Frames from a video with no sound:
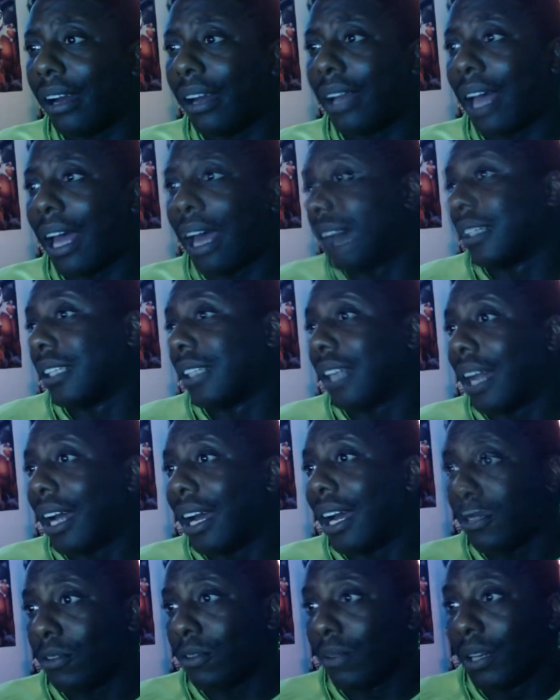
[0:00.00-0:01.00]
Honest to God,
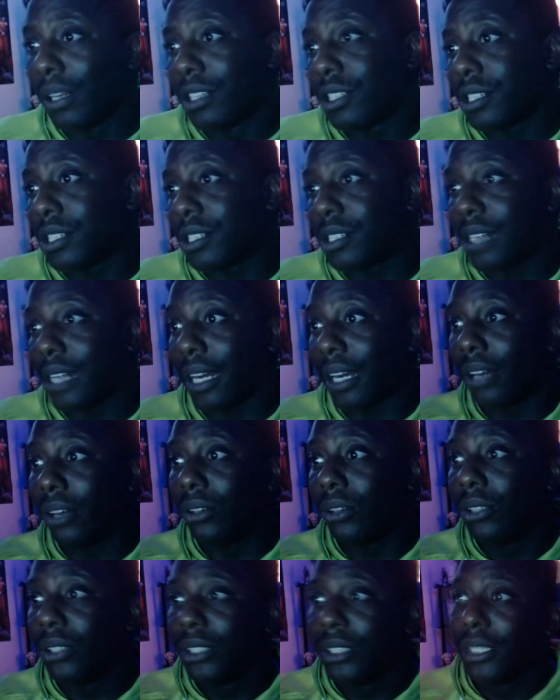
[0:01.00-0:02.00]
you really should just check it out.
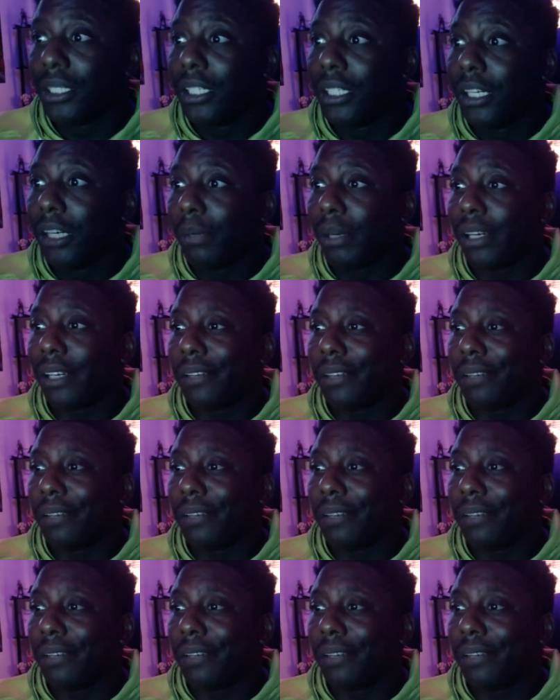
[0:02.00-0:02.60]
But